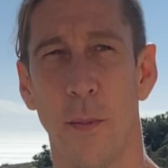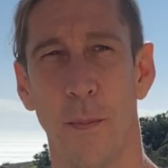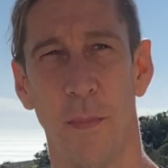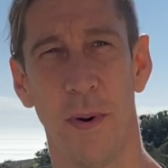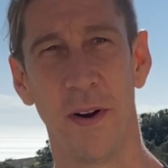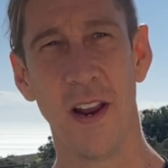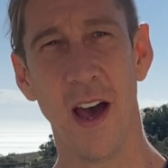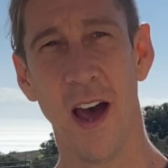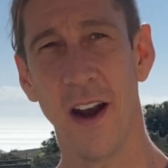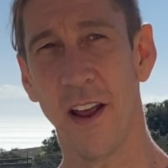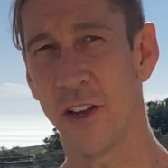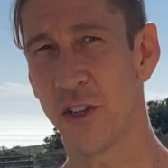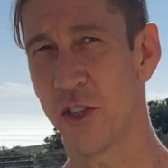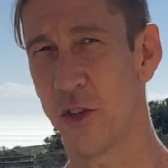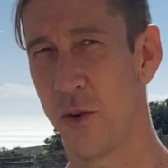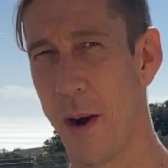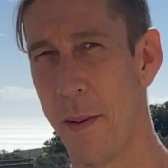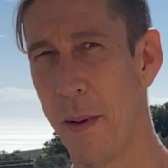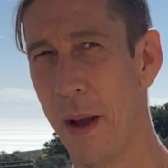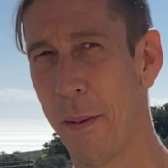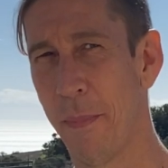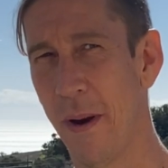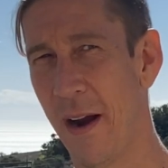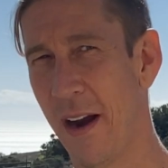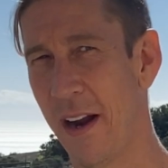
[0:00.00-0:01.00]
But not all
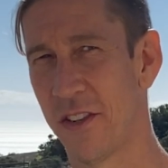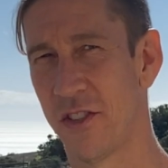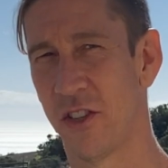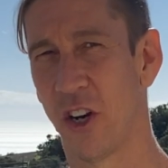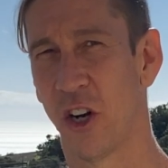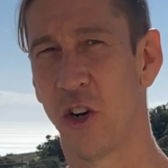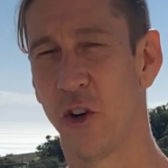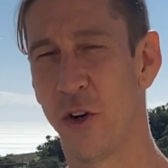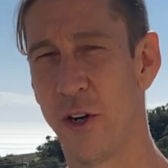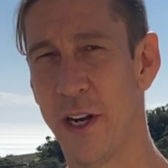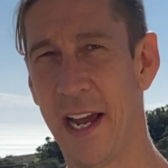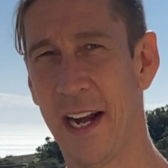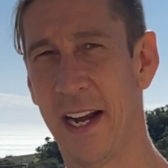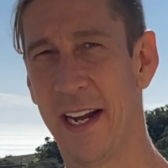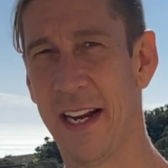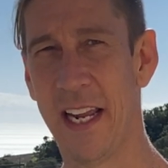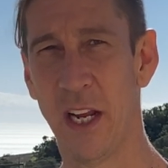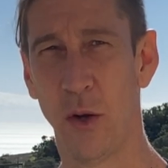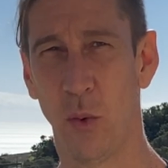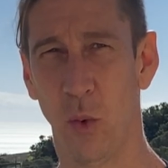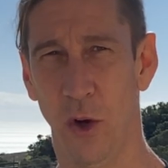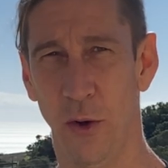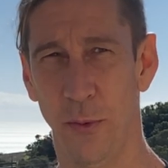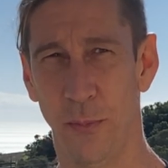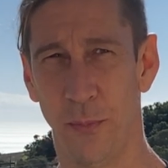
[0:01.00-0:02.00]
ceramic bearings are created equal.